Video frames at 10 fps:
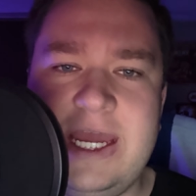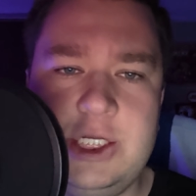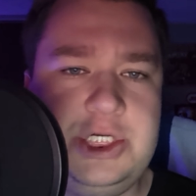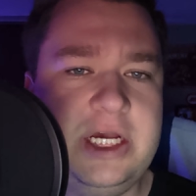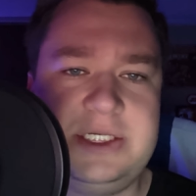
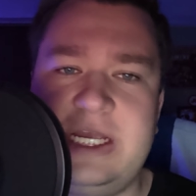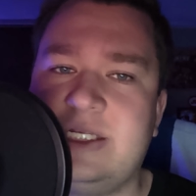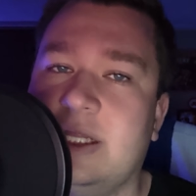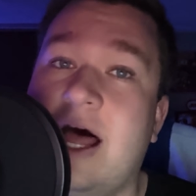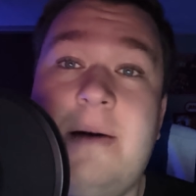
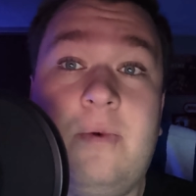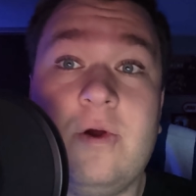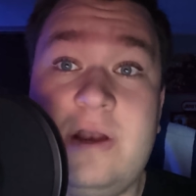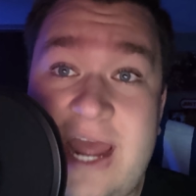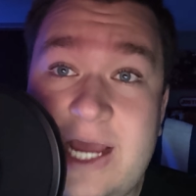it's a lot
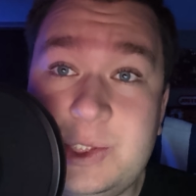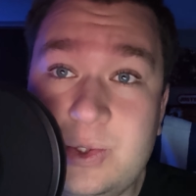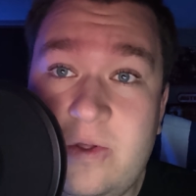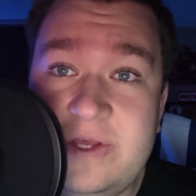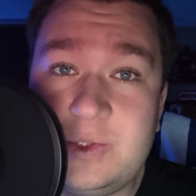more
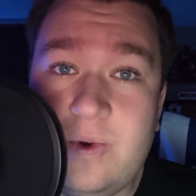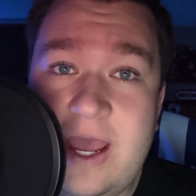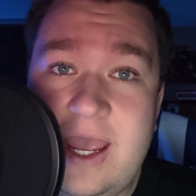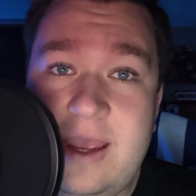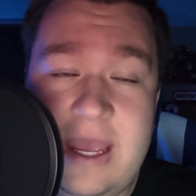natural this
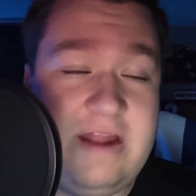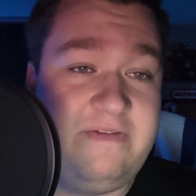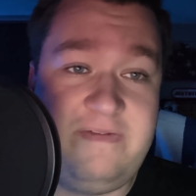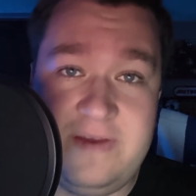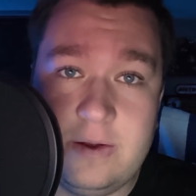way.
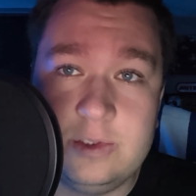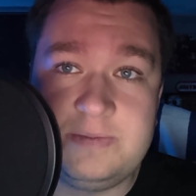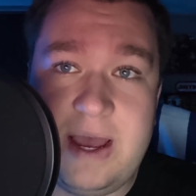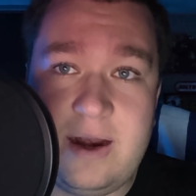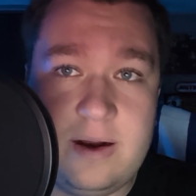It
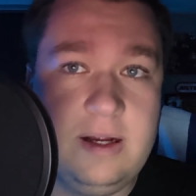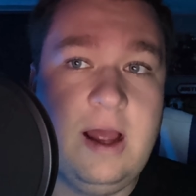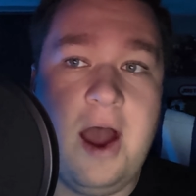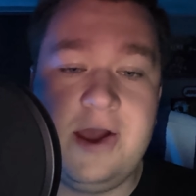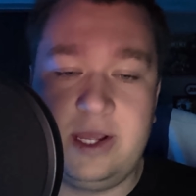feels better.
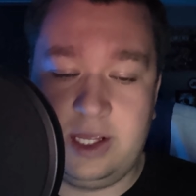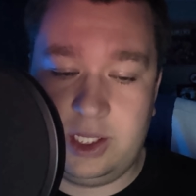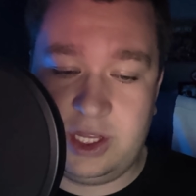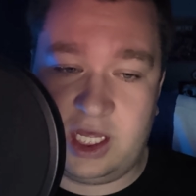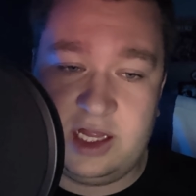
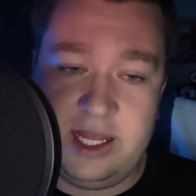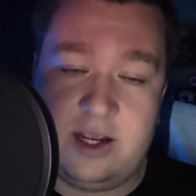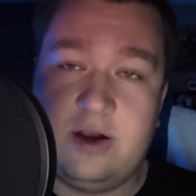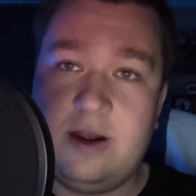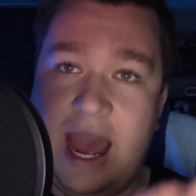The
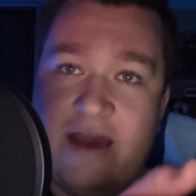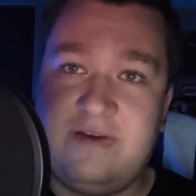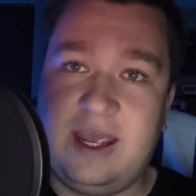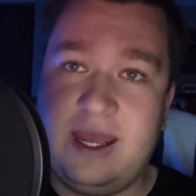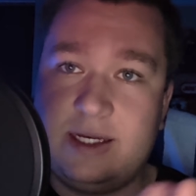clicker,
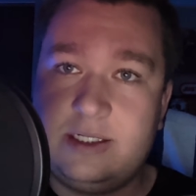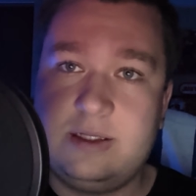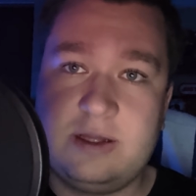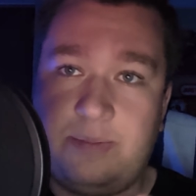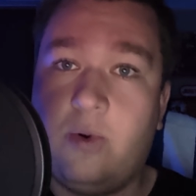having
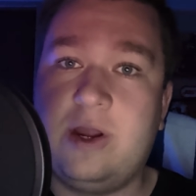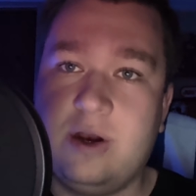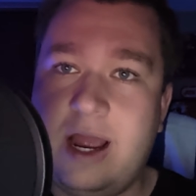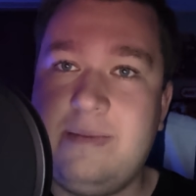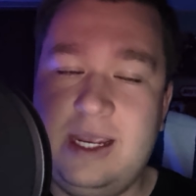it, the
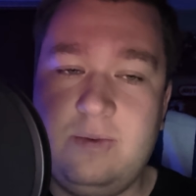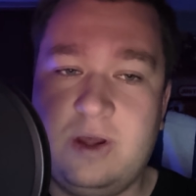pointer I